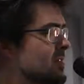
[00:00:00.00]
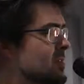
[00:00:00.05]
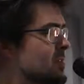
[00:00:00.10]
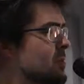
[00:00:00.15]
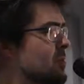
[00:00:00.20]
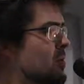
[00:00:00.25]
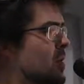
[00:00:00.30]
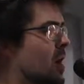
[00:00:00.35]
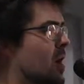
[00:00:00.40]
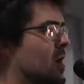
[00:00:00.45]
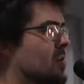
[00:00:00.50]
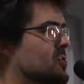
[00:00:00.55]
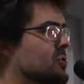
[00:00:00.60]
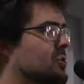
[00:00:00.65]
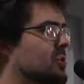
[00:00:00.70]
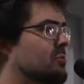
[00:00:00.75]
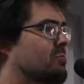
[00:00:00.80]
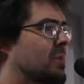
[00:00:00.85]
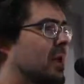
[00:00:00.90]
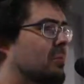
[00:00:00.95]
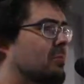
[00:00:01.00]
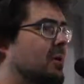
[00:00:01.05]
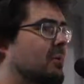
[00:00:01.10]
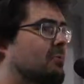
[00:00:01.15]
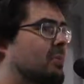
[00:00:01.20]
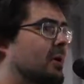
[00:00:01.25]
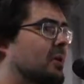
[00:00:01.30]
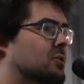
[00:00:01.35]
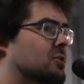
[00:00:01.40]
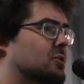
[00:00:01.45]
200 baby
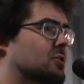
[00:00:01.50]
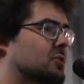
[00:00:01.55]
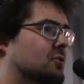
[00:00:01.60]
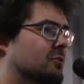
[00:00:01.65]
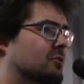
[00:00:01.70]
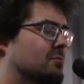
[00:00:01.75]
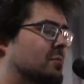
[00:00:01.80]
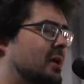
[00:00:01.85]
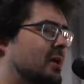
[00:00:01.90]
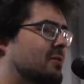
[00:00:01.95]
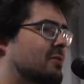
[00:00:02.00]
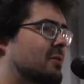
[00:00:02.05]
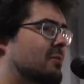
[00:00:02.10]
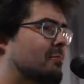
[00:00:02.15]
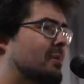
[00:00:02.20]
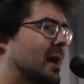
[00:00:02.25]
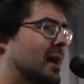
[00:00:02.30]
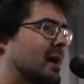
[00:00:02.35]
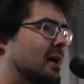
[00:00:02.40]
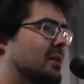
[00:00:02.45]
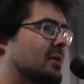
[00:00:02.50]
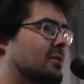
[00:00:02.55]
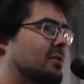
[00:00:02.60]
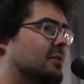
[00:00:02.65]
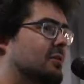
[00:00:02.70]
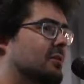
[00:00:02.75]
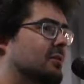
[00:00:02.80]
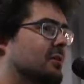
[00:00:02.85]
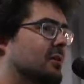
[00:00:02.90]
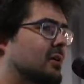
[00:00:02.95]
pictures of me in the
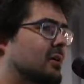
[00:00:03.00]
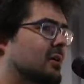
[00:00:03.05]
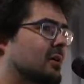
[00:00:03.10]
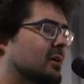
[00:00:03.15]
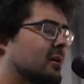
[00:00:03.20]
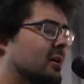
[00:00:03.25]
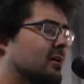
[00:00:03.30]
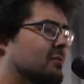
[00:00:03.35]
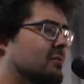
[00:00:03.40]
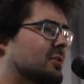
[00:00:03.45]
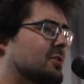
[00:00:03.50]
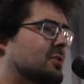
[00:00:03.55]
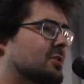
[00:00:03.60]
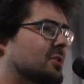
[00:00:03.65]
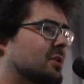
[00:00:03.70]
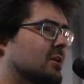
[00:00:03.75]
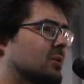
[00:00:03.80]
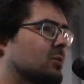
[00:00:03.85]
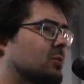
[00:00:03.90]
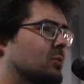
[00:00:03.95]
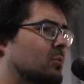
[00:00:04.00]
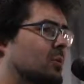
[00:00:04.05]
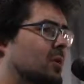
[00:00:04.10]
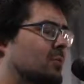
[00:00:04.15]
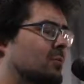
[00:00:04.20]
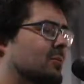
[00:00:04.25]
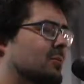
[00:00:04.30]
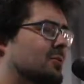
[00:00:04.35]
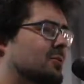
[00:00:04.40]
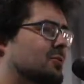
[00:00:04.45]
bath, every single
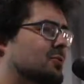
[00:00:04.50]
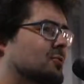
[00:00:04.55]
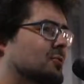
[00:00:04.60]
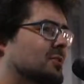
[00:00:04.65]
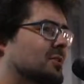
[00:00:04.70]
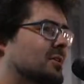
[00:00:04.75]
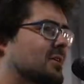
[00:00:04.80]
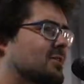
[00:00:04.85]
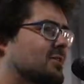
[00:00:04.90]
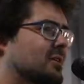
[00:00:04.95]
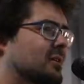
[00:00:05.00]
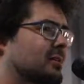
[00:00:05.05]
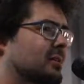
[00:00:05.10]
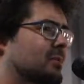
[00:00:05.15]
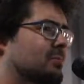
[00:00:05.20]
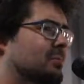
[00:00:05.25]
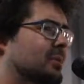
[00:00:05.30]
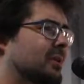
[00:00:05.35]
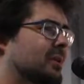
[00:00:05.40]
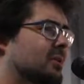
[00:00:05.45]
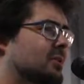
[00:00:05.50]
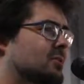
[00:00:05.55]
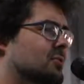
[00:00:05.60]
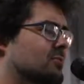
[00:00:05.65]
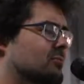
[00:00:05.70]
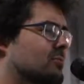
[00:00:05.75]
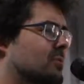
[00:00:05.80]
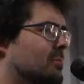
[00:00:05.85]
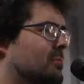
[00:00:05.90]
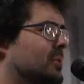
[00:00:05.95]
one with a strategically placed
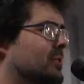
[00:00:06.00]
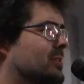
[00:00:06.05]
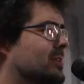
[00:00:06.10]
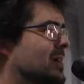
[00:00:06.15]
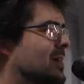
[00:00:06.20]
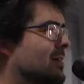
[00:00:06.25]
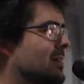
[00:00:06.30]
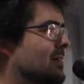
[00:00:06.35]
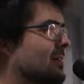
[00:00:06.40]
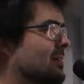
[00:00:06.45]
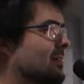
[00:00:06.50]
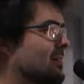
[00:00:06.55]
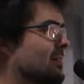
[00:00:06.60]
rubber duck.